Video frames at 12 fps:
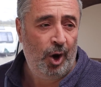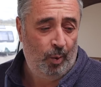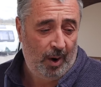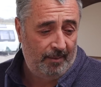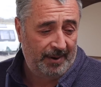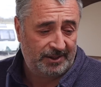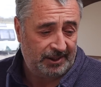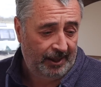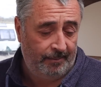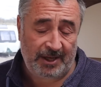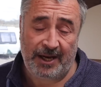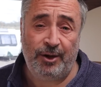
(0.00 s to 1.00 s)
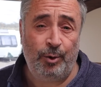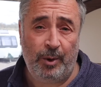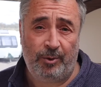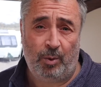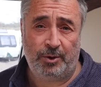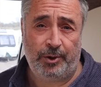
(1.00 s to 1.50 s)
where I basically update you
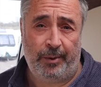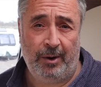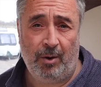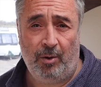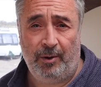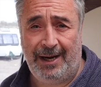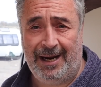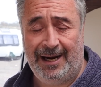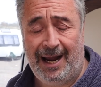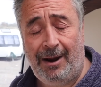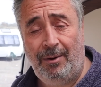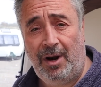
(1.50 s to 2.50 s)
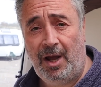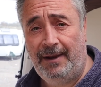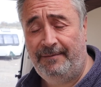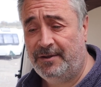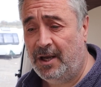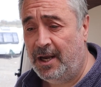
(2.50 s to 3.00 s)
with what's going on in our
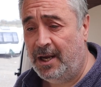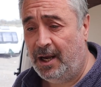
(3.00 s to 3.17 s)
lives,